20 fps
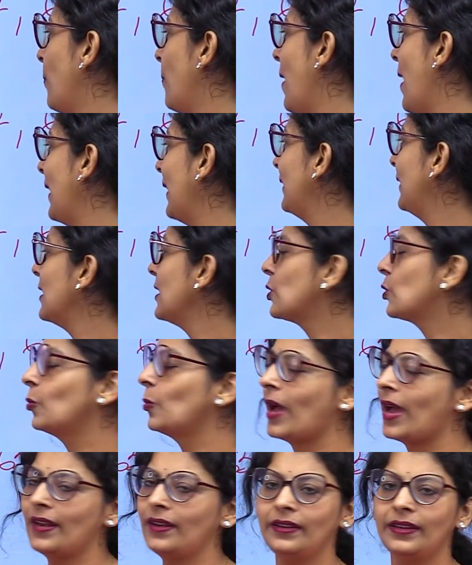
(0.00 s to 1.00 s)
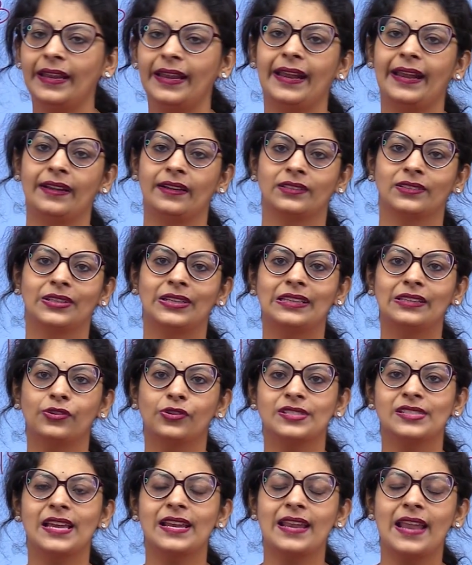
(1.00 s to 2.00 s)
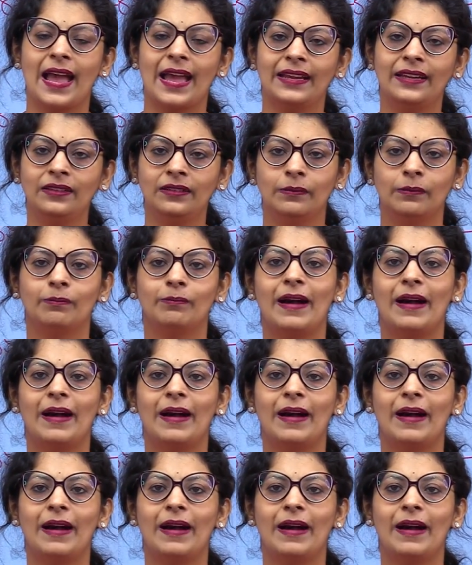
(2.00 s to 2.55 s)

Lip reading: minus 1, 8. 3, 3 is a 9.